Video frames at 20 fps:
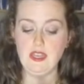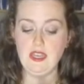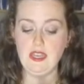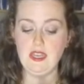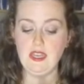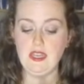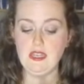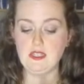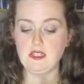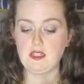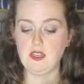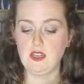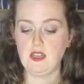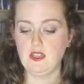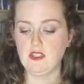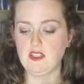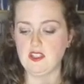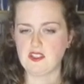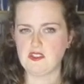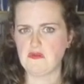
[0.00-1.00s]
it
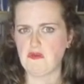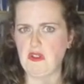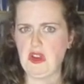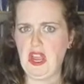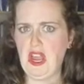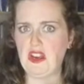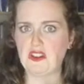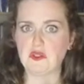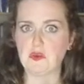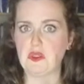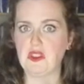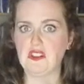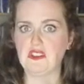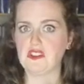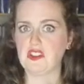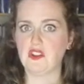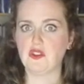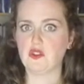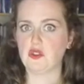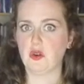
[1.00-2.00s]
doesn't react with the
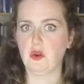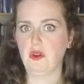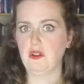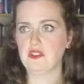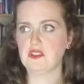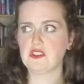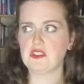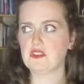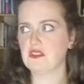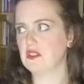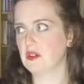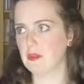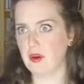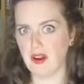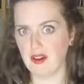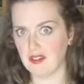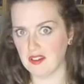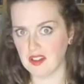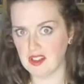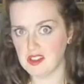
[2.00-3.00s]
essential oils,
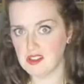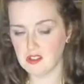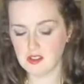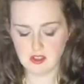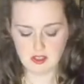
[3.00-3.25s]
apparently.